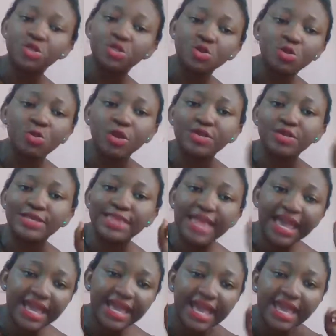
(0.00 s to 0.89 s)
know what you
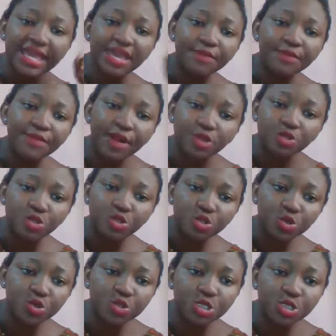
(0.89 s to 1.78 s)
like about
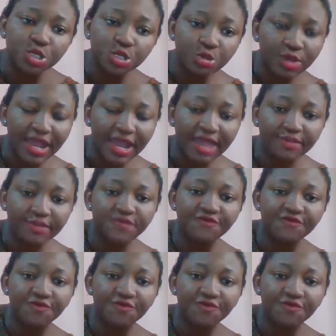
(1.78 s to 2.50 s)
those tribes.